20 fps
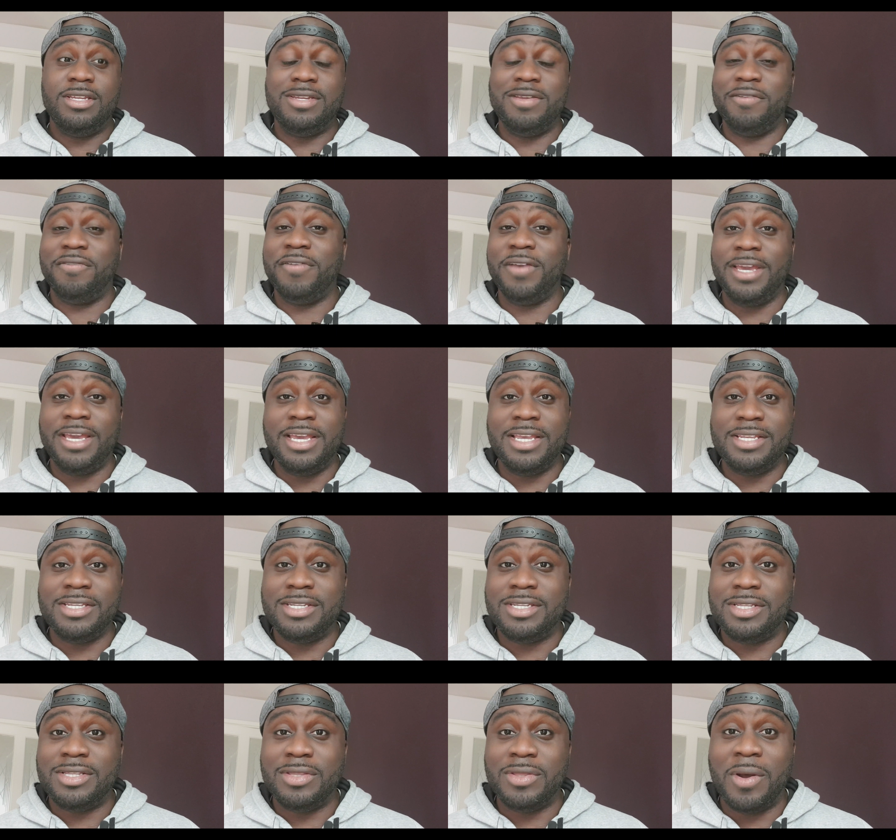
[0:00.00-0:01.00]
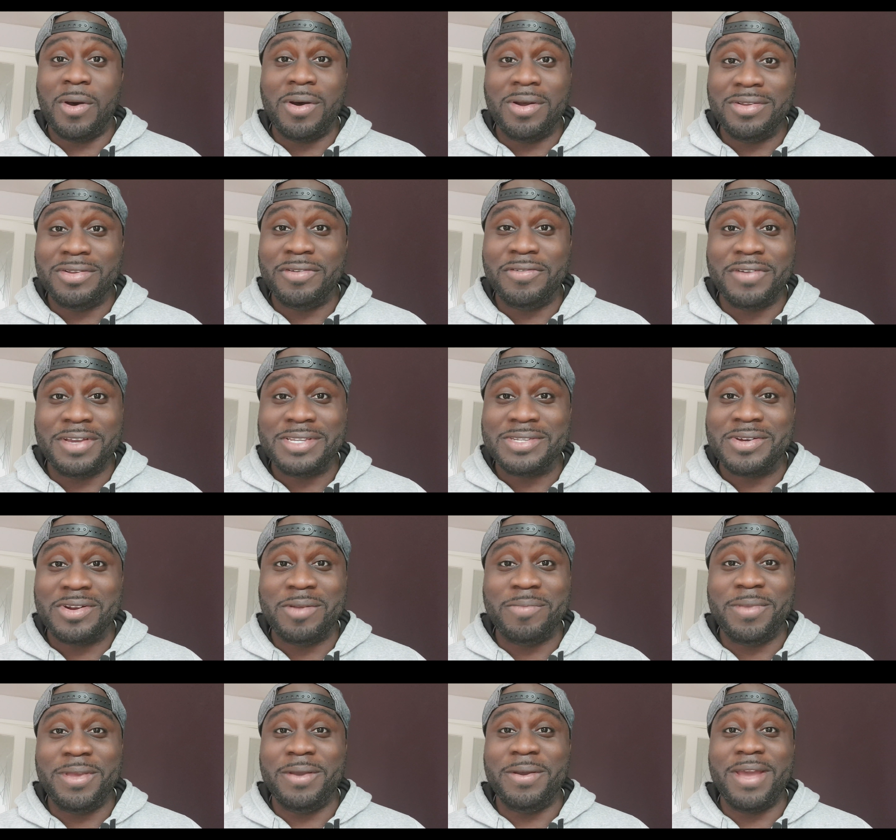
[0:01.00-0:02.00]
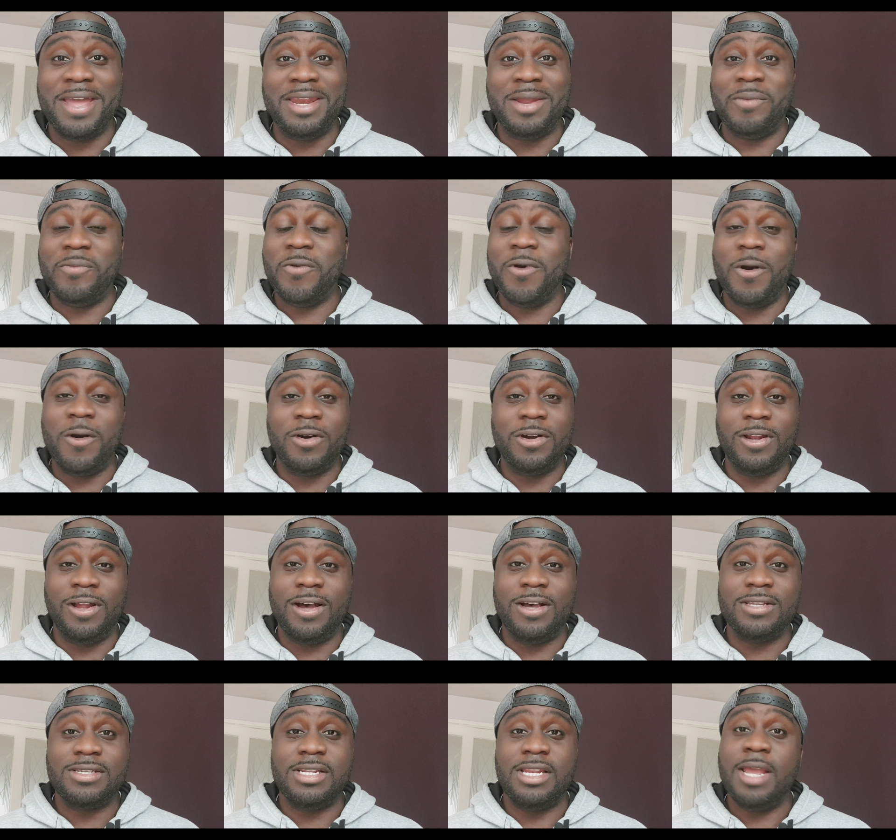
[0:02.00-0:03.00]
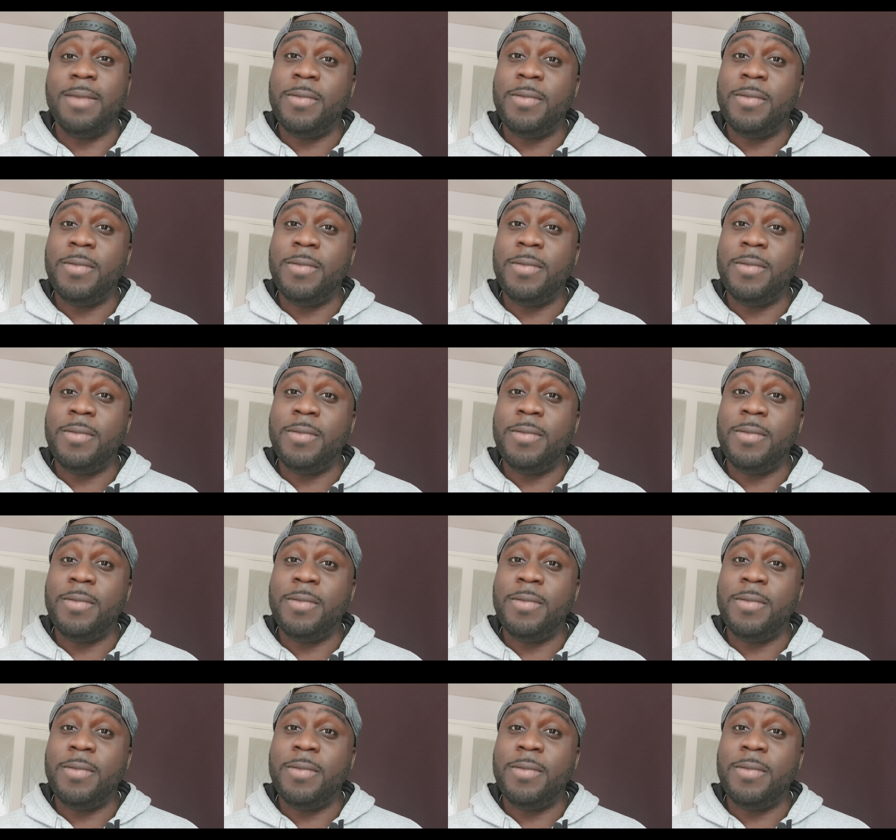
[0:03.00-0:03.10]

Do you think he's not? Do you think he's going to end up world class?